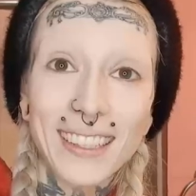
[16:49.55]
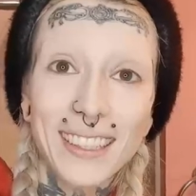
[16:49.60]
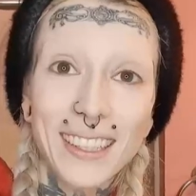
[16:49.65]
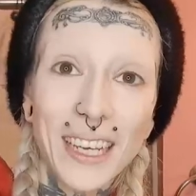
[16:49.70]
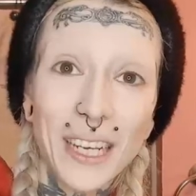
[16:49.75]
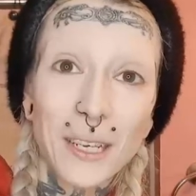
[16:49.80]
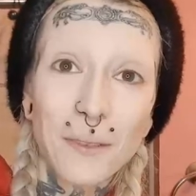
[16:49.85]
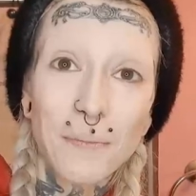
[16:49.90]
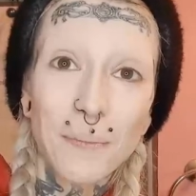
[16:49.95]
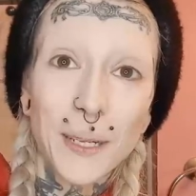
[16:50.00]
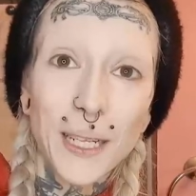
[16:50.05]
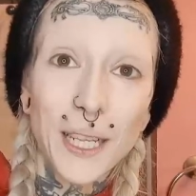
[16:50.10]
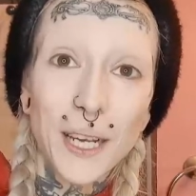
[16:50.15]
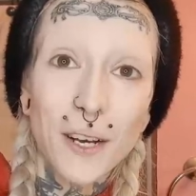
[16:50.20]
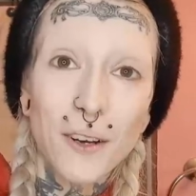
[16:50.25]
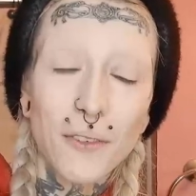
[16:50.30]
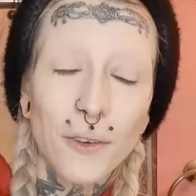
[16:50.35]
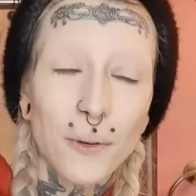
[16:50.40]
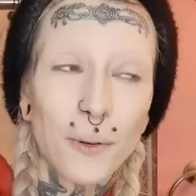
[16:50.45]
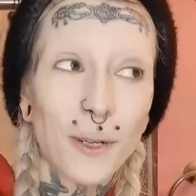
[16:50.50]
Link
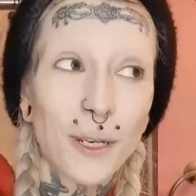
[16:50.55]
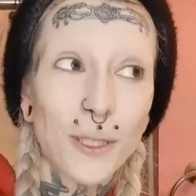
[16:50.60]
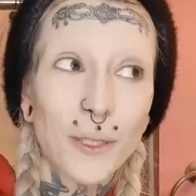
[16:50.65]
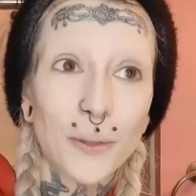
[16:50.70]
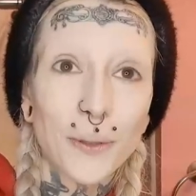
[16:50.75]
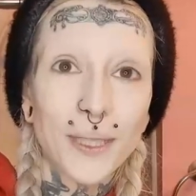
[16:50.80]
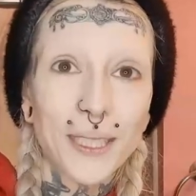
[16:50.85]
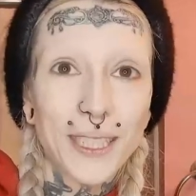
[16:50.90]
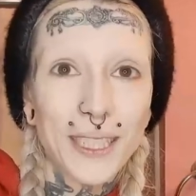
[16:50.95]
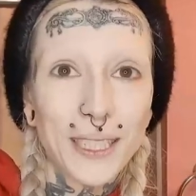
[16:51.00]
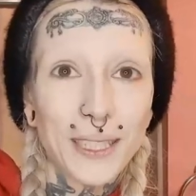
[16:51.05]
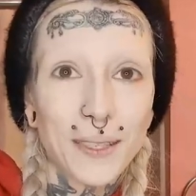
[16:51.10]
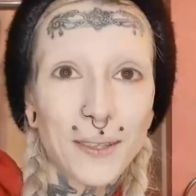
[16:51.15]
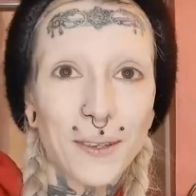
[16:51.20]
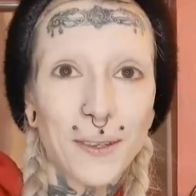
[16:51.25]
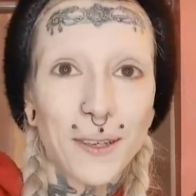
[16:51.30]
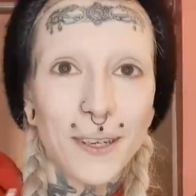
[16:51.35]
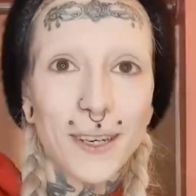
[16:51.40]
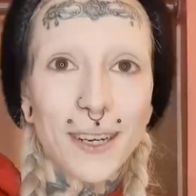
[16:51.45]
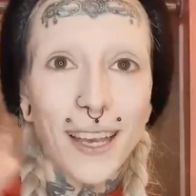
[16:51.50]
below if you want to join the
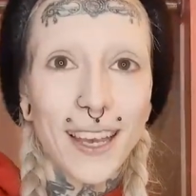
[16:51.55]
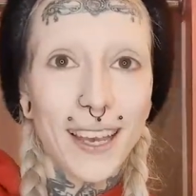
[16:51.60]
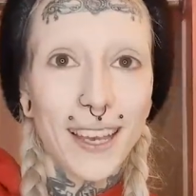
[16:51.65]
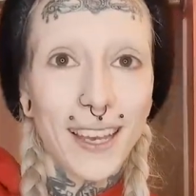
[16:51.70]
Discord.